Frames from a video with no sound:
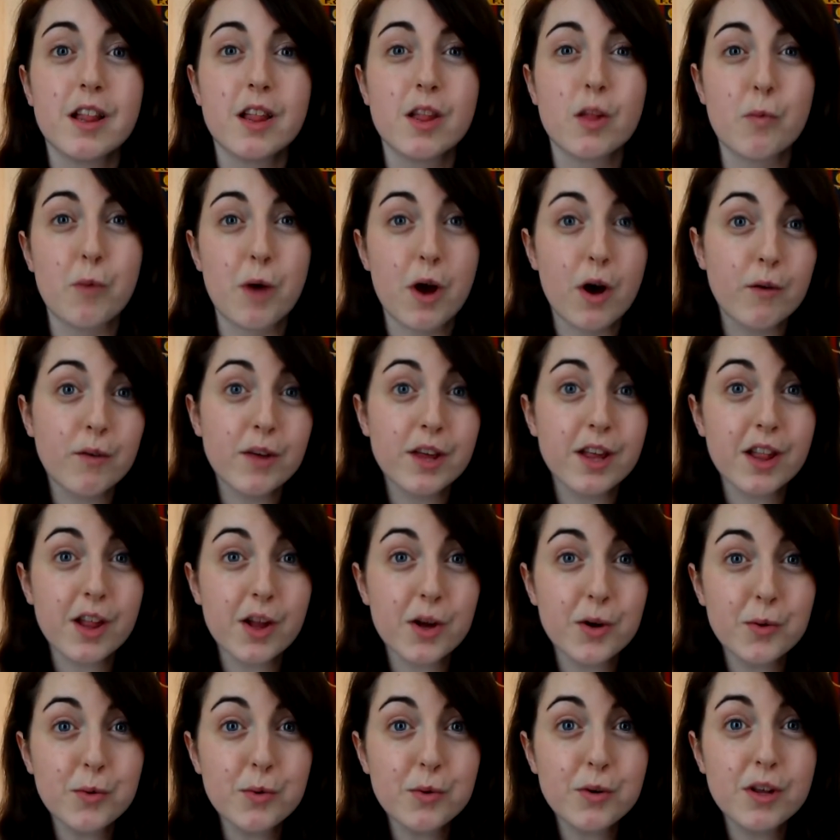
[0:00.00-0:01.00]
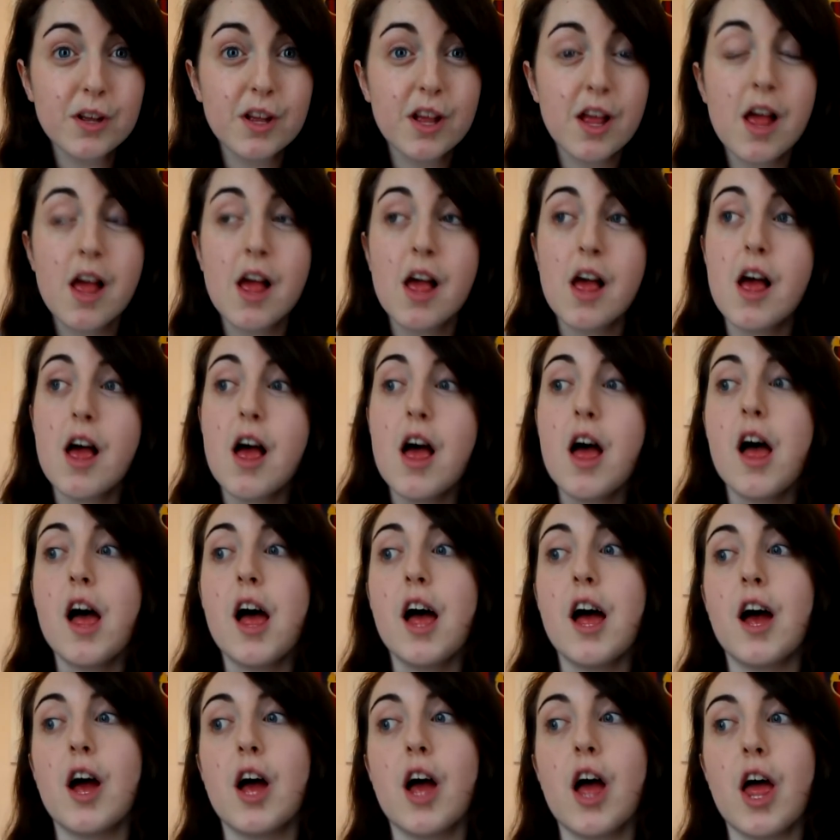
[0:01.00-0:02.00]
12 years old,
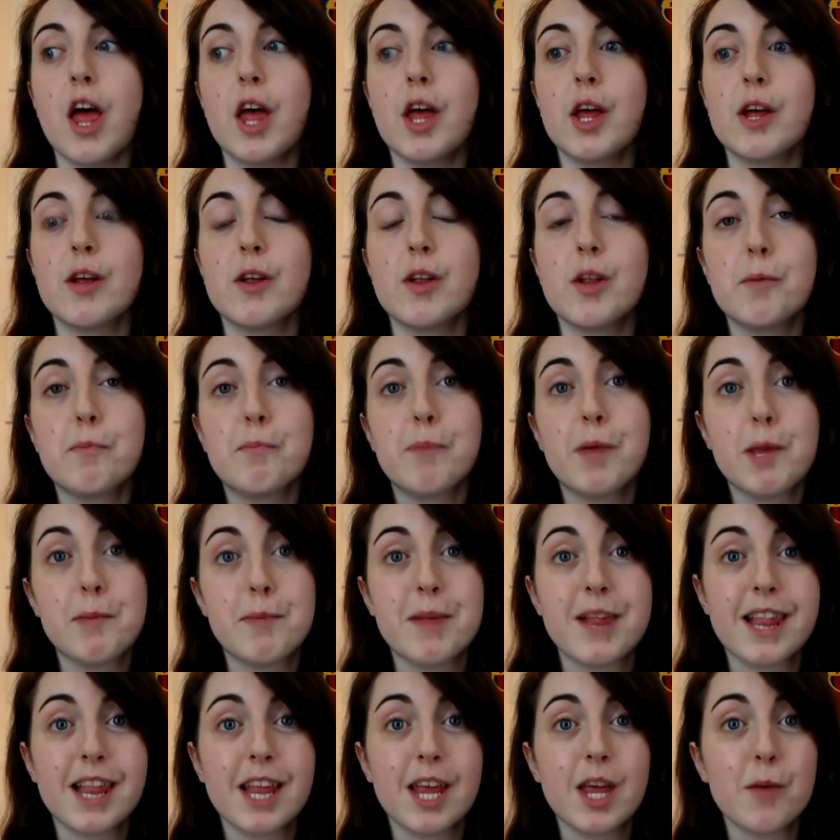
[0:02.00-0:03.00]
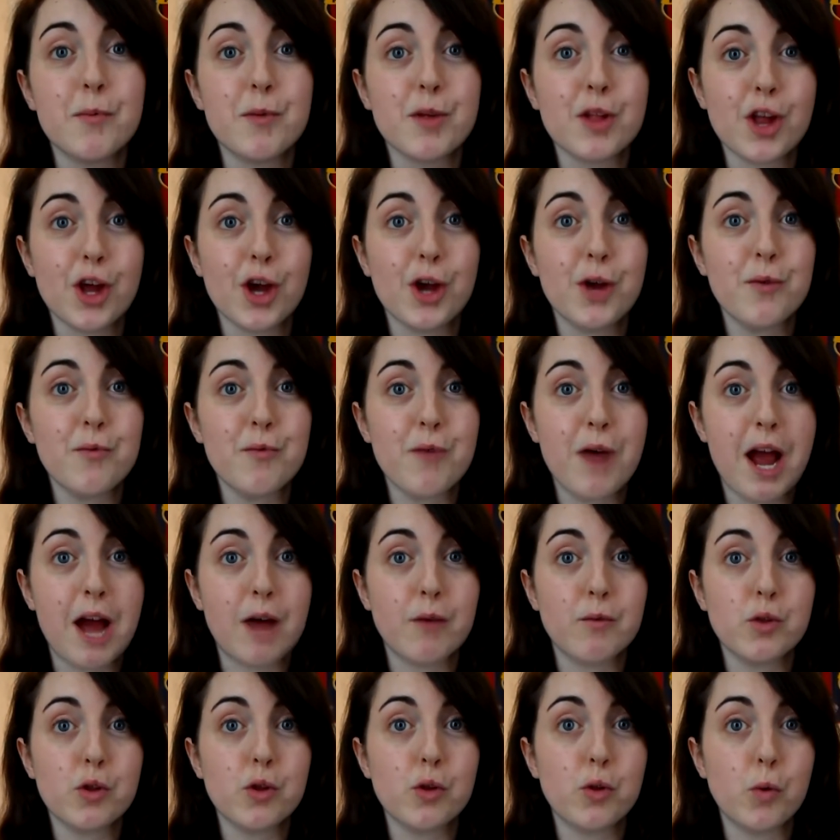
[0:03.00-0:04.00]
BBC was going
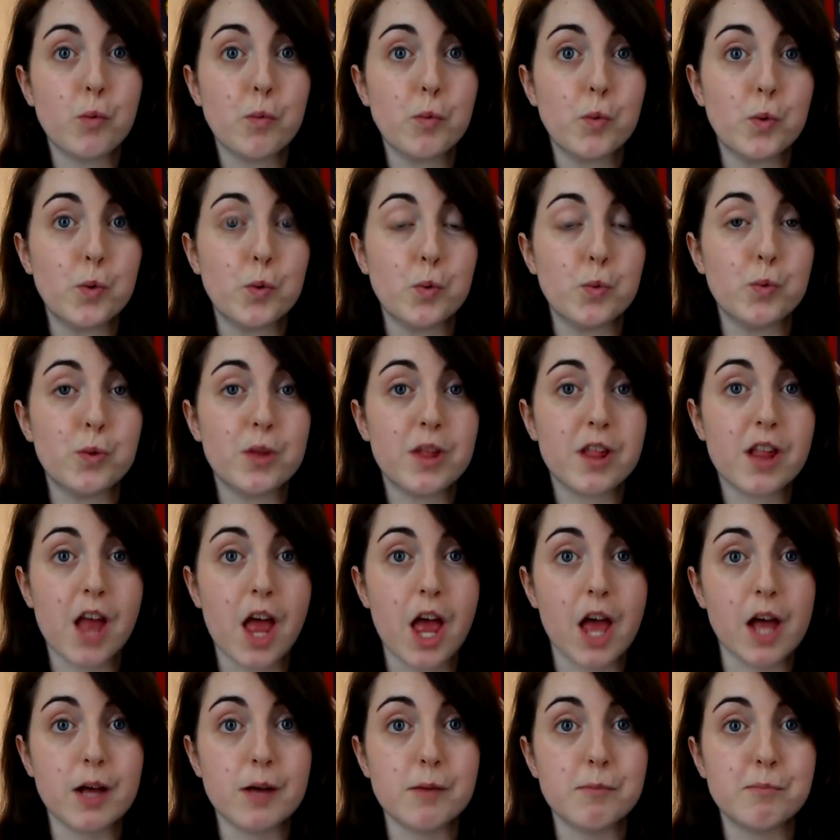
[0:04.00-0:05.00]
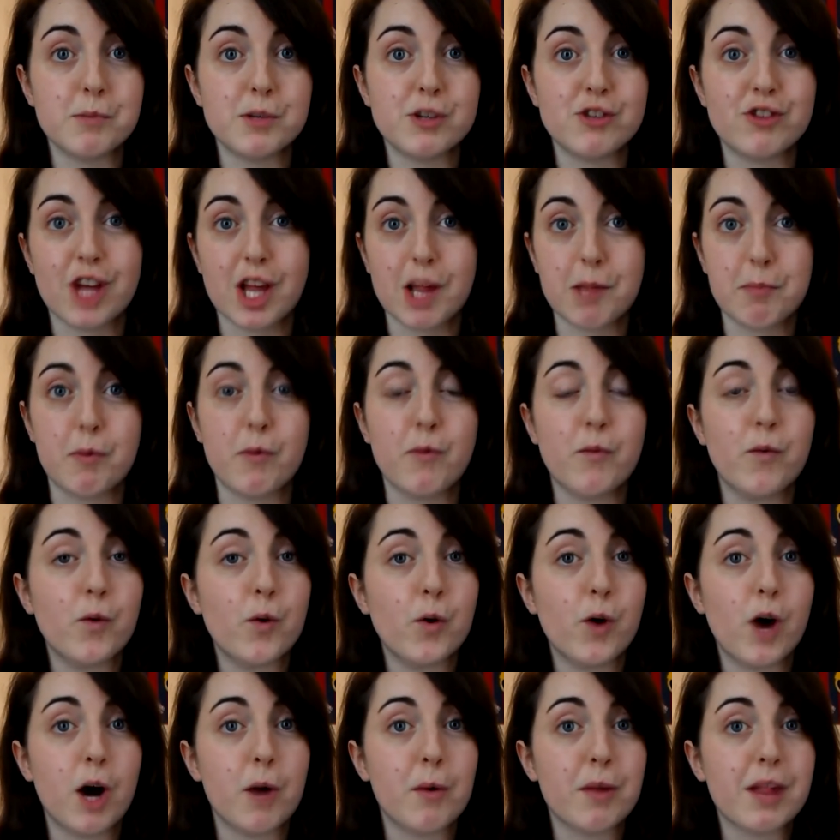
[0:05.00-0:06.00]
round the wards just
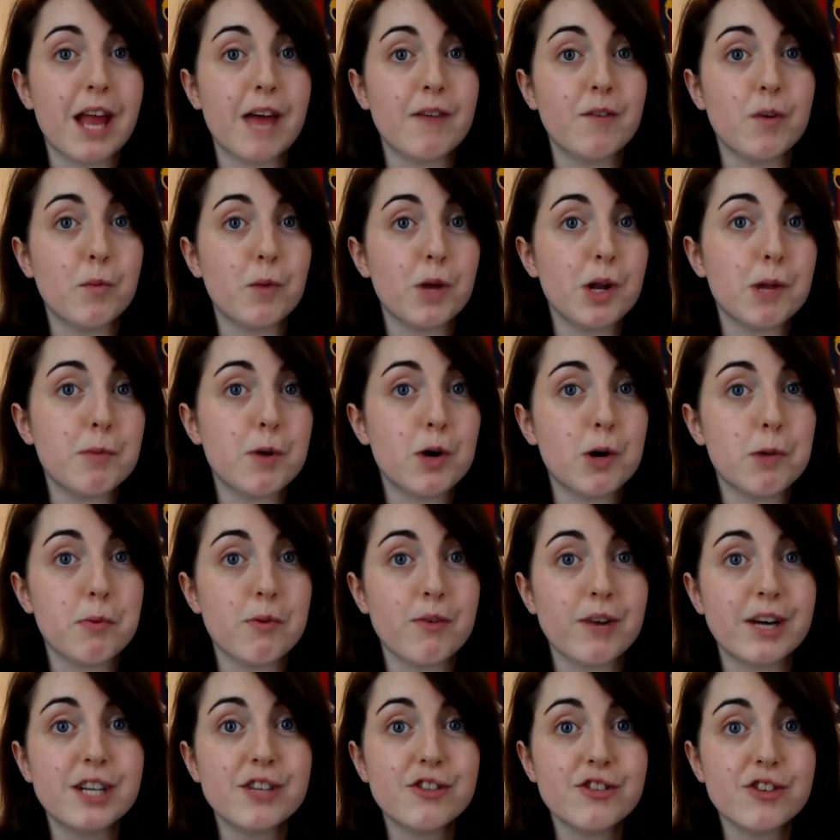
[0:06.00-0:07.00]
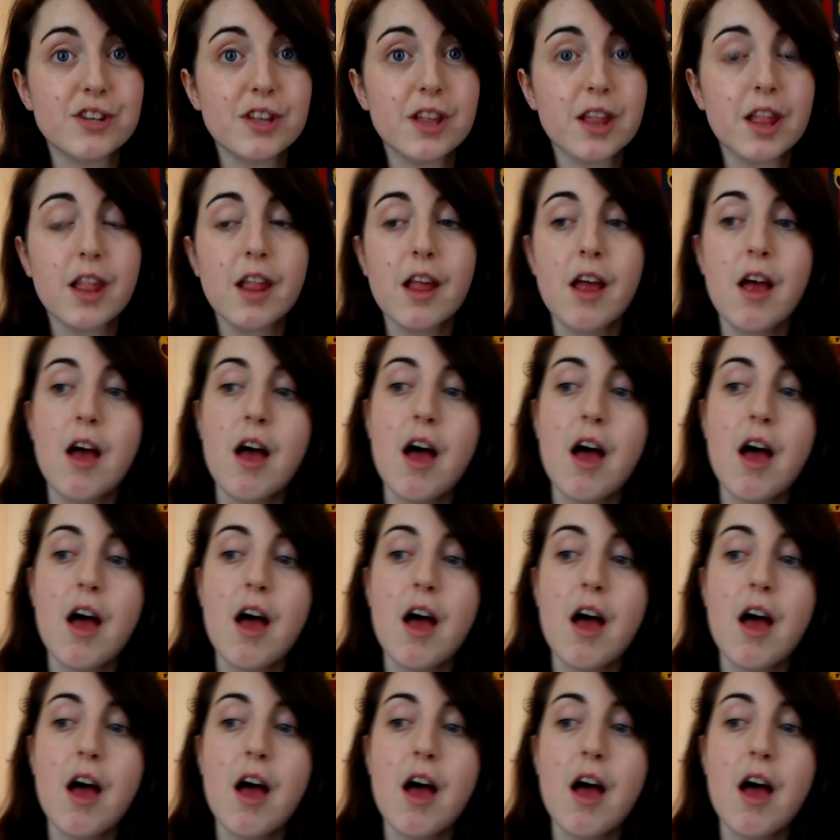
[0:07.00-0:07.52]
before I was having one of my operations,